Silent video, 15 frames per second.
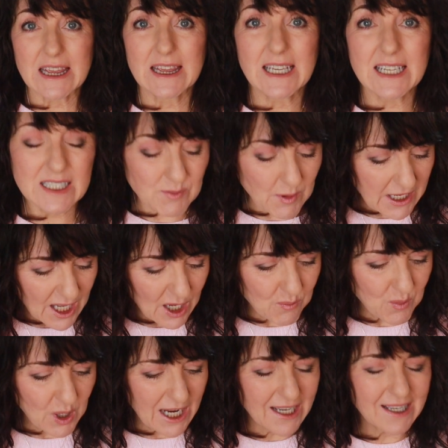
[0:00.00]
there's my
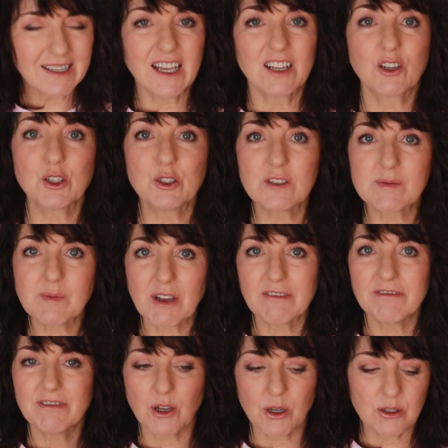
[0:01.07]
camera and I use my
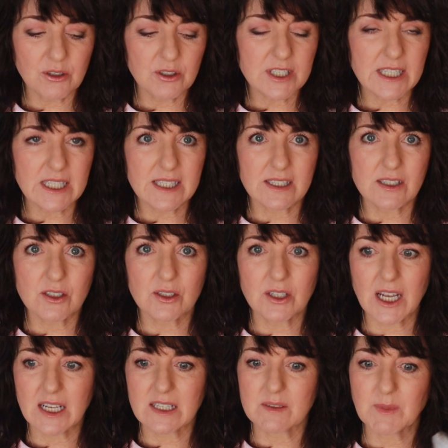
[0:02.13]
phone to listen to
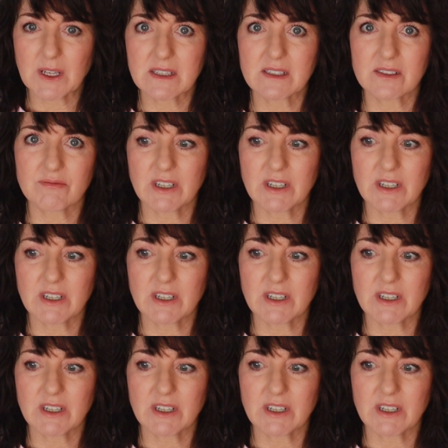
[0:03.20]
last month's